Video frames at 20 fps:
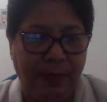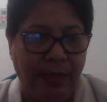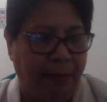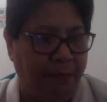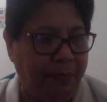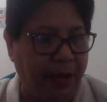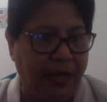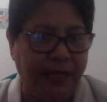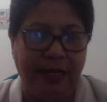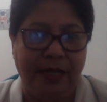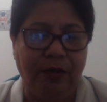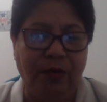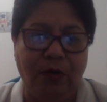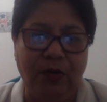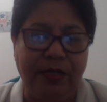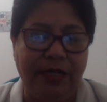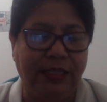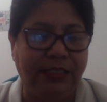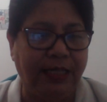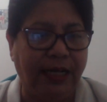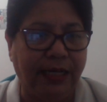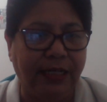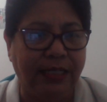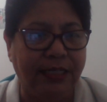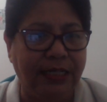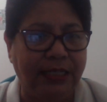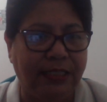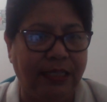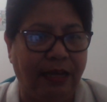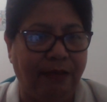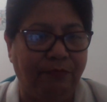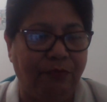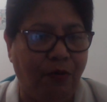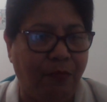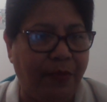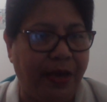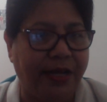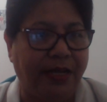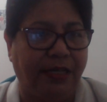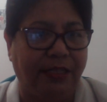Buying gold, exactly the same. You
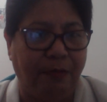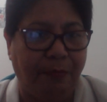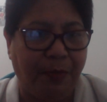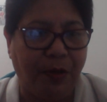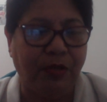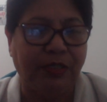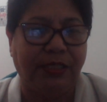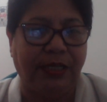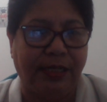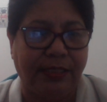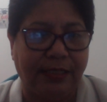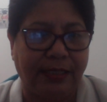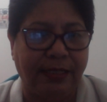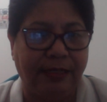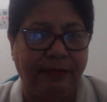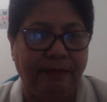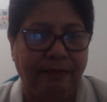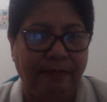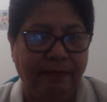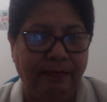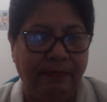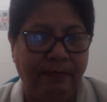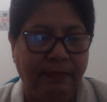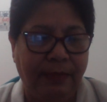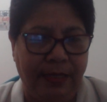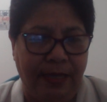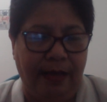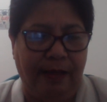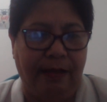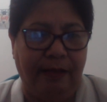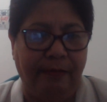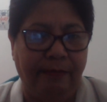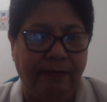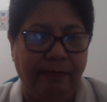make a deposit. Yeah.